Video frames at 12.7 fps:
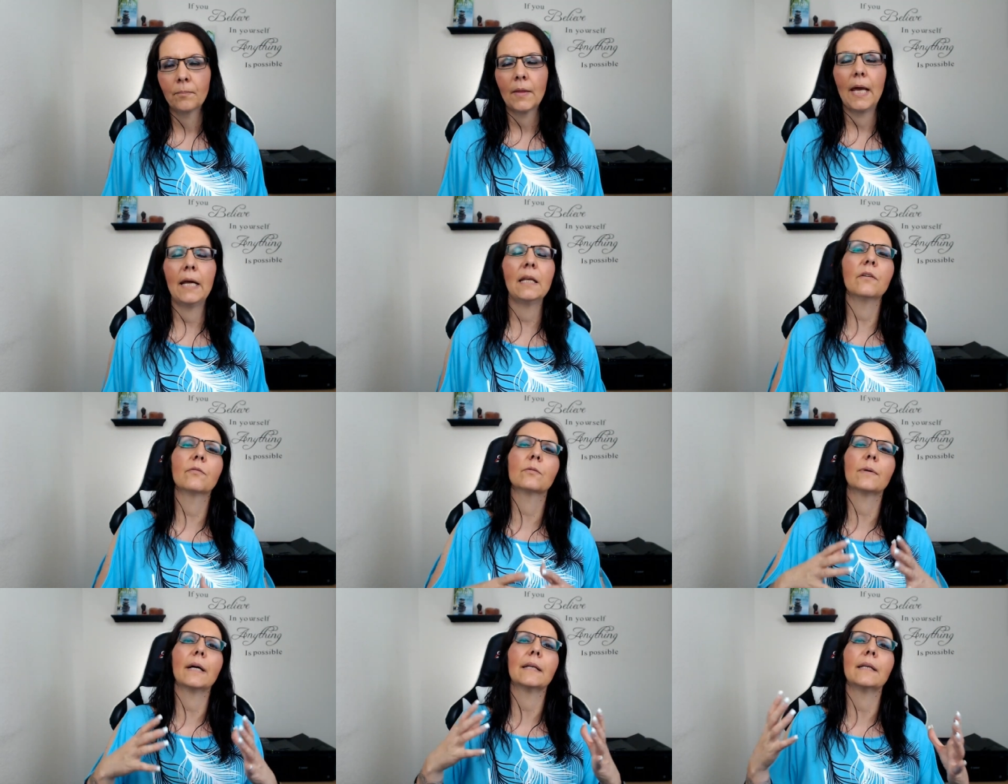And even
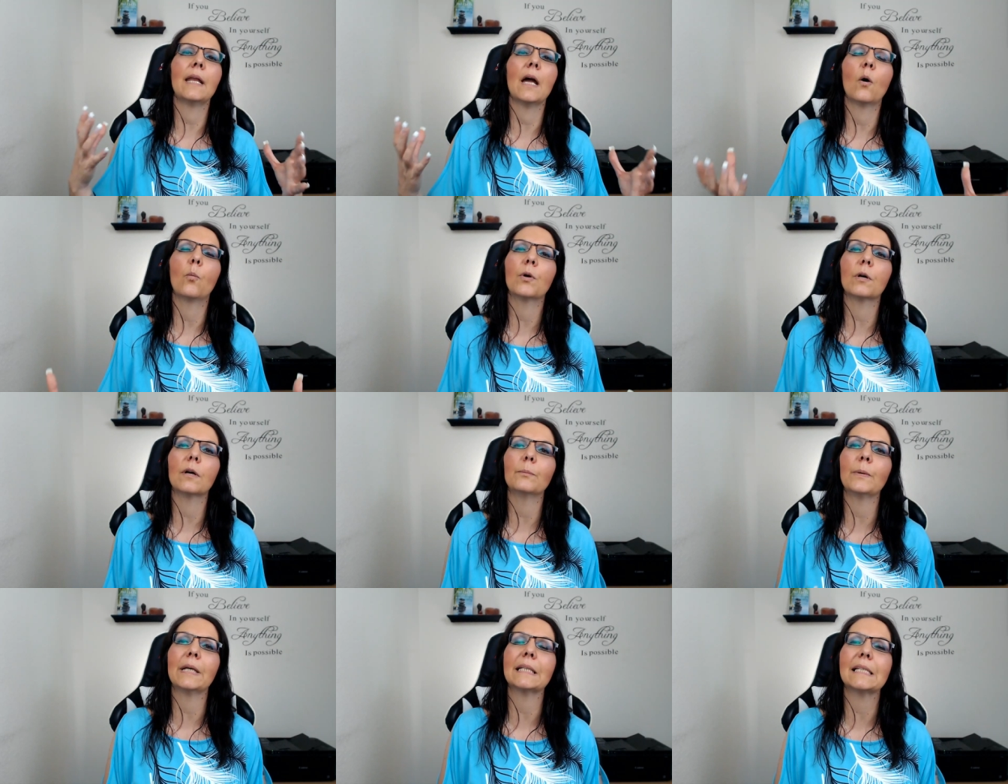right now, we're
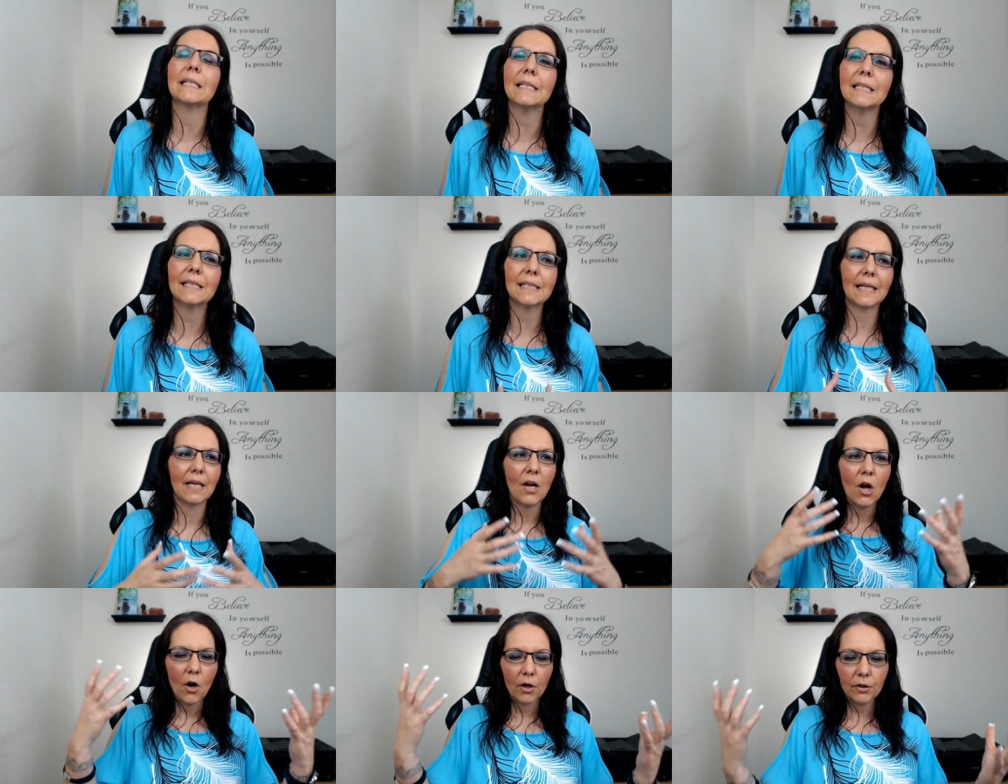being assisted
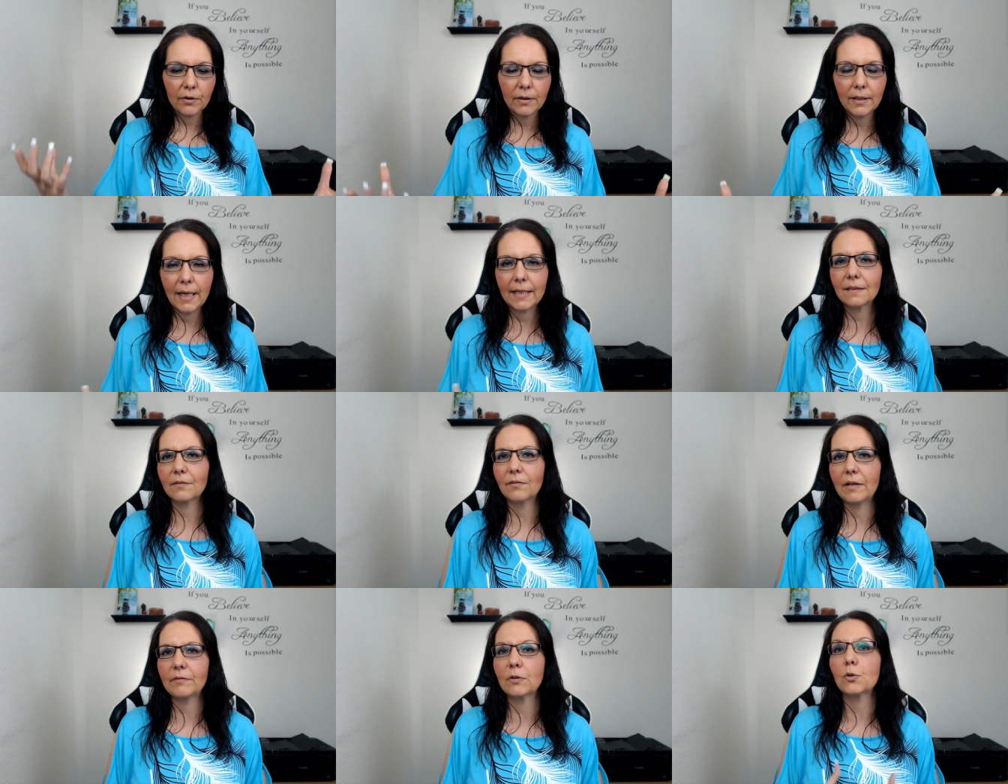on a collective
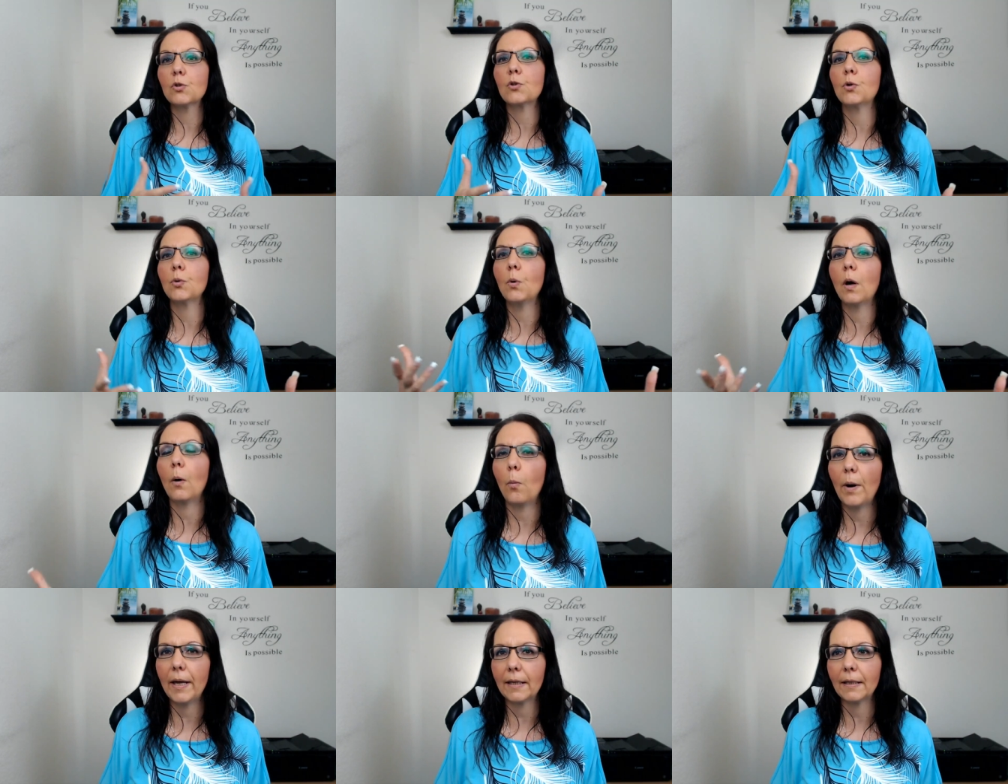level to
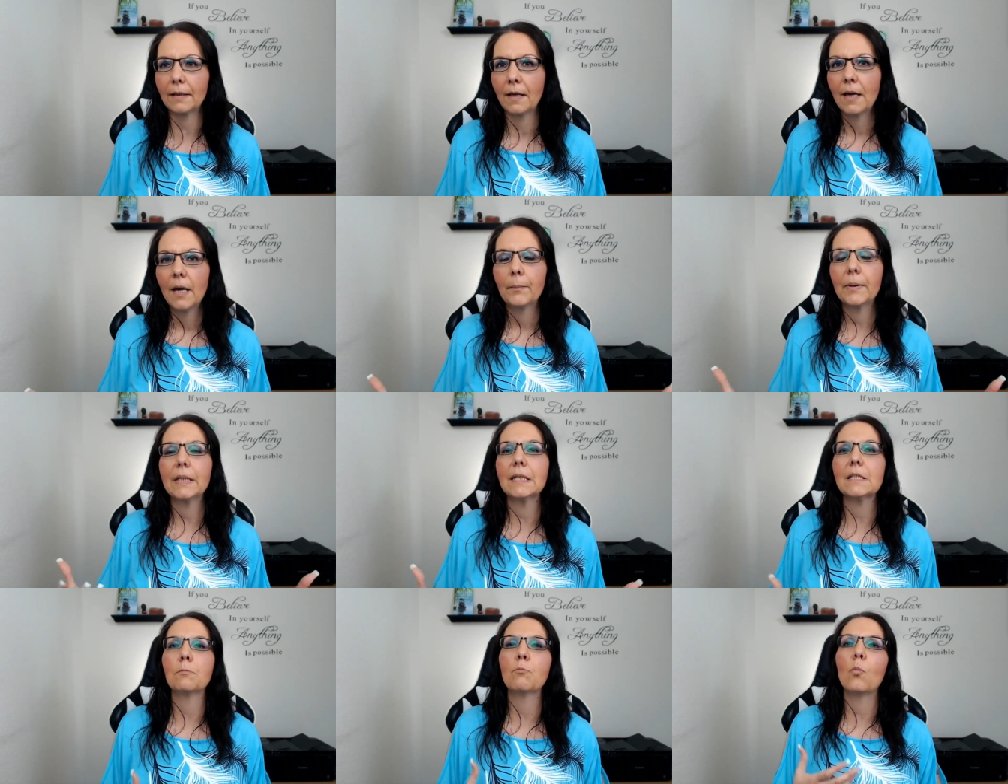awaken
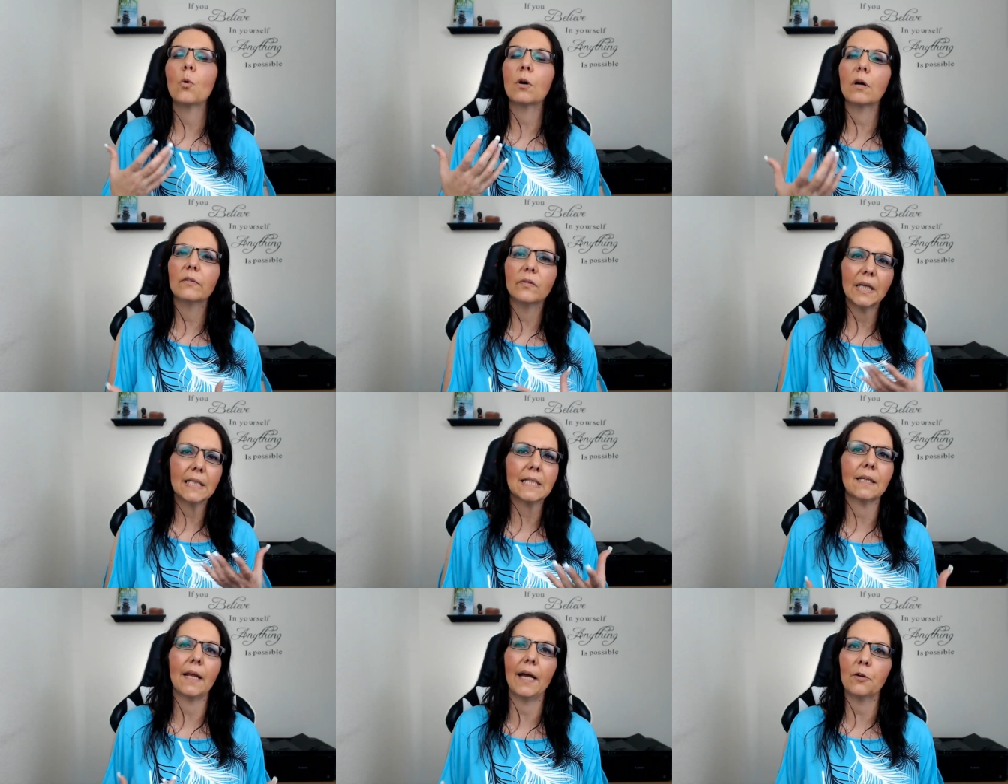because more of us
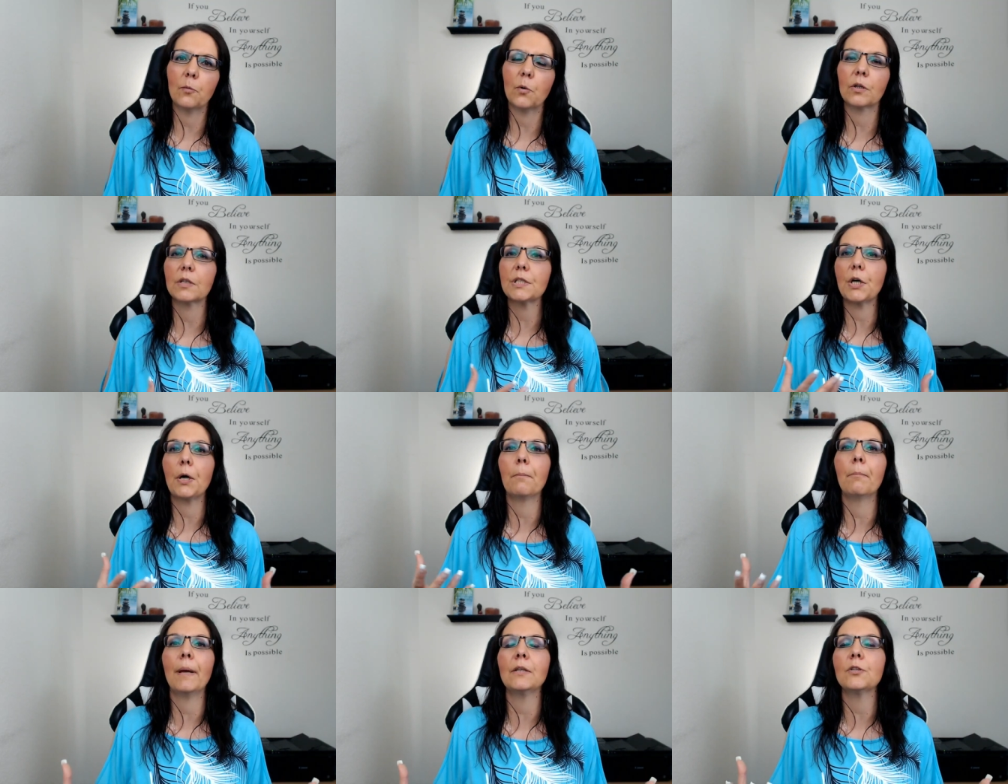light workers are
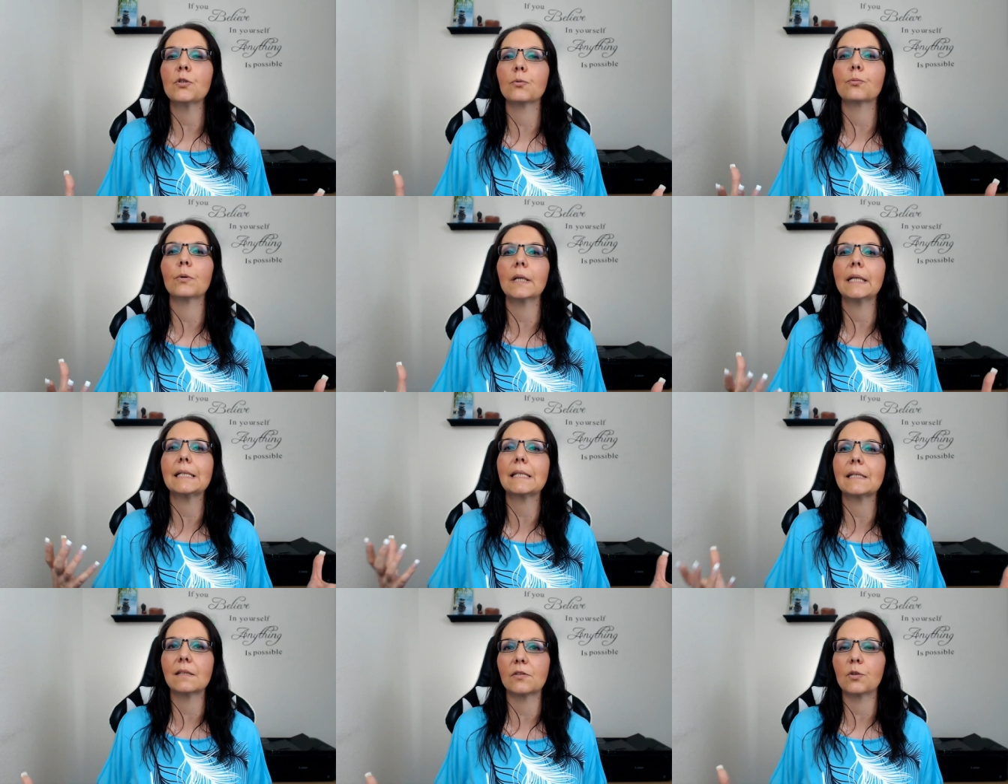meant to really
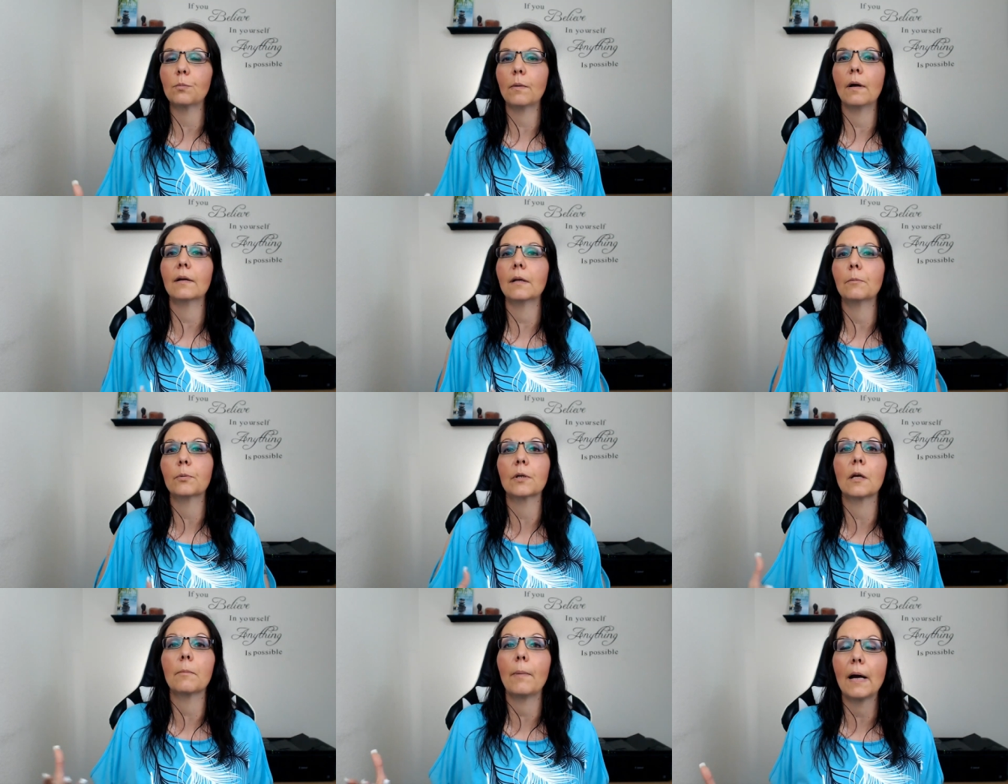assist humanity in
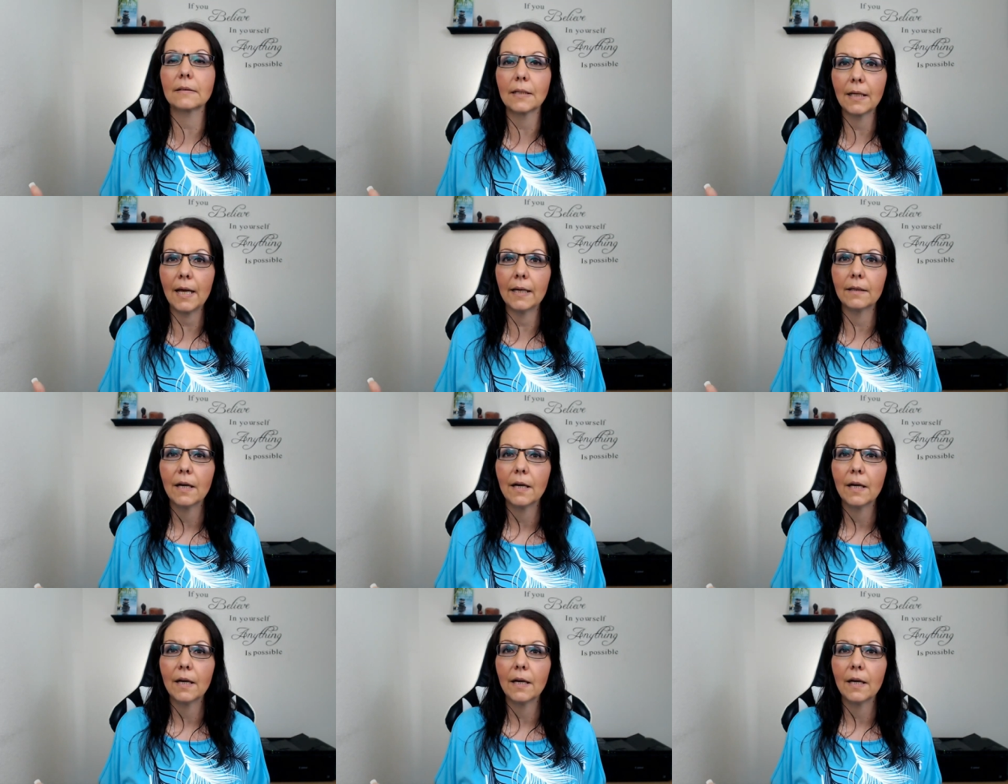bringing back the light.